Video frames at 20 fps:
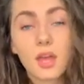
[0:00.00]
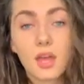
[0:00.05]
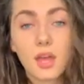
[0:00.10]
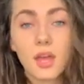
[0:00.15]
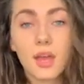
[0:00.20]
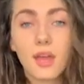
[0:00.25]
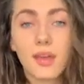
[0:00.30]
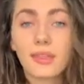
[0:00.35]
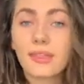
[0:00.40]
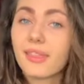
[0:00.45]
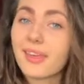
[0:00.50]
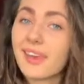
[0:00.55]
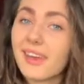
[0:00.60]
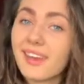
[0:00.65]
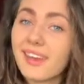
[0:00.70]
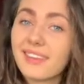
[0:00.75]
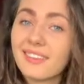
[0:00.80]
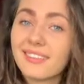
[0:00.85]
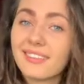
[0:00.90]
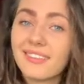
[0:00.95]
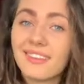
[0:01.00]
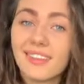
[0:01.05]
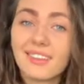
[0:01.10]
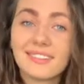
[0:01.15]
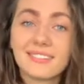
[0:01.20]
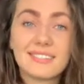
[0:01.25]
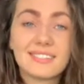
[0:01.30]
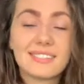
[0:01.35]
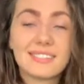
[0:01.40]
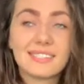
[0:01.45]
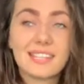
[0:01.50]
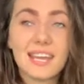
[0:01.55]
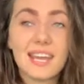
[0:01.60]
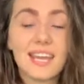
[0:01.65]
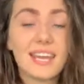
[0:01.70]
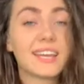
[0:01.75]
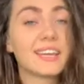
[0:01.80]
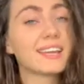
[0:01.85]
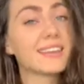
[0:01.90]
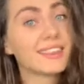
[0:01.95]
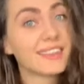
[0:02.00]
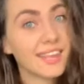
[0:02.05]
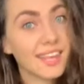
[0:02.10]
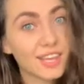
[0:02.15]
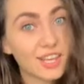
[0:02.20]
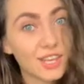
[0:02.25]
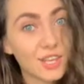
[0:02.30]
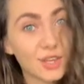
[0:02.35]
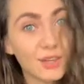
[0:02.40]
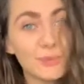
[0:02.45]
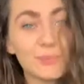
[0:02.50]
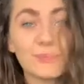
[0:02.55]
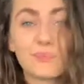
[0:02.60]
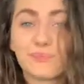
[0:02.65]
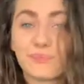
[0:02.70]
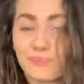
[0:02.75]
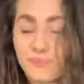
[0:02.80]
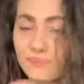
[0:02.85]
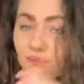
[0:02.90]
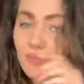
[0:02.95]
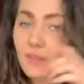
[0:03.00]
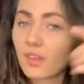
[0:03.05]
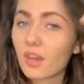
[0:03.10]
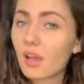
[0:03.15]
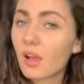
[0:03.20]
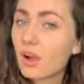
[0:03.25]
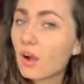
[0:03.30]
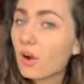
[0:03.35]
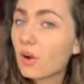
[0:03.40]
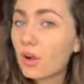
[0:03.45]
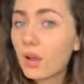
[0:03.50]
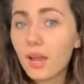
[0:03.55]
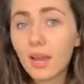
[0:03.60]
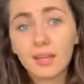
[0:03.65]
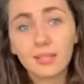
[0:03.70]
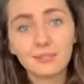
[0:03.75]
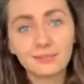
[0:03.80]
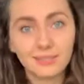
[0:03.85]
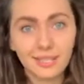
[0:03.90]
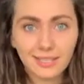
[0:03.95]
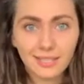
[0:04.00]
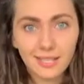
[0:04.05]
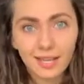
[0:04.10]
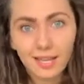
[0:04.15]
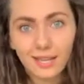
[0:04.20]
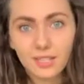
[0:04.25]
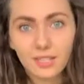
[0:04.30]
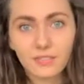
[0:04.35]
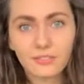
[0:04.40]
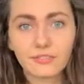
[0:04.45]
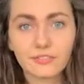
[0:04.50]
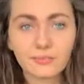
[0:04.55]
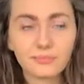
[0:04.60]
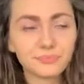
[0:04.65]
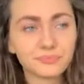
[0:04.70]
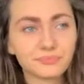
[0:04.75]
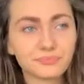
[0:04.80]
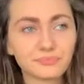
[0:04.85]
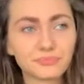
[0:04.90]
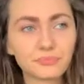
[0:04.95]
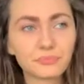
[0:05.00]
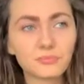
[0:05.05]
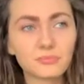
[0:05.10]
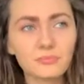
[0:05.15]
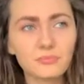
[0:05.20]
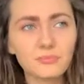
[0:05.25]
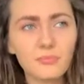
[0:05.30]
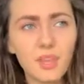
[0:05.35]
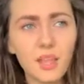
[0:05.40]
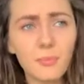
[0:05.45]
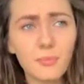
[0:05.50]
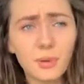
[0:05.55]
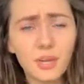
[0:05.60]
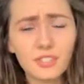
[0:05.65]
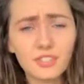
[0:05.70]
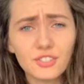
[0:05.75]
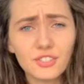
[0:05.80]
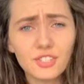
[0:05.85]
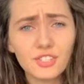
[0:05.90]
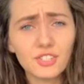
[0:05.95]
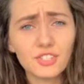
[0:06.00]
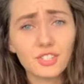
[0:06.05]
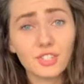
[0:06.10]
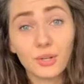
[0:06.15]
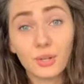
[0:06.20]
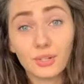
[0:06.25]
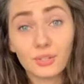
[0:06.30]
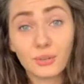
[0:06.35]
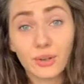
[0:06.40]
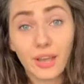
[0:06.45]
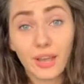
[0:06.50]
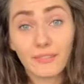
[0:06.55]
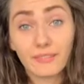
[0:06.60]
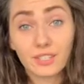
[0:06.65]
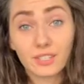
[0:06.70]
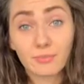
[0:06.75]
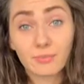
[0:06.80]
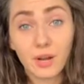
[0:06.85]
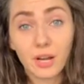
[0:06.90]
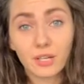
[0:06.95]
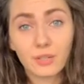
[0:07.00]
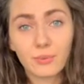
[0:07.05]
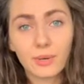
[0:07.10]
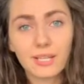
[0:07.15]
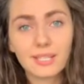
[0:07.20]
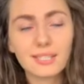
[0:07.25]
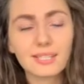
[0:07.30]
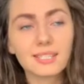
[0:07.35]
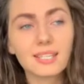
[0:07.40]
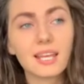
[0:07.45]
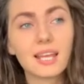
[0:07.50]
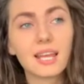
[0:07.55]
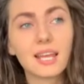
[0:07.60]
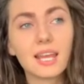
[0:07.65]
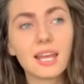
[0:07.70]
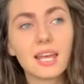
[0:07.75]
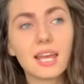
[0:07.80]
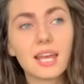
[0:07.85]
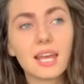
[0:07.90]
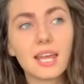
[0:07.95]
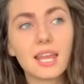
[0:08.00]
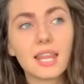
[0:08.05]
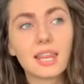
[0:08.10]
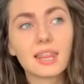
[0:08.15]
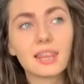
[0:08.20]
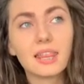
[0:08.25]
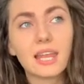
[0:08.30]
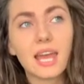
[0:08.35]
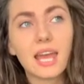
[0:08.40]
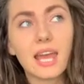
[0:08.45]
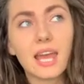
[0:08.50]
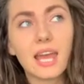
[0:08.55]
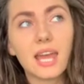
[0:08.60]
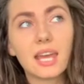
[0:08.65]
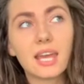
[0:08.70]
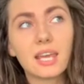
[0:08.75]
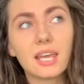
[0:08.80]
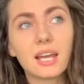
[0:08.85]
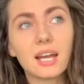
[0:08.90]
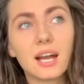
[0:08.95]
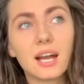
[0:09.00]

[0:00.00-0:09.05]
and they then say thank you. And that kind of passengers. You also have the smart ones. They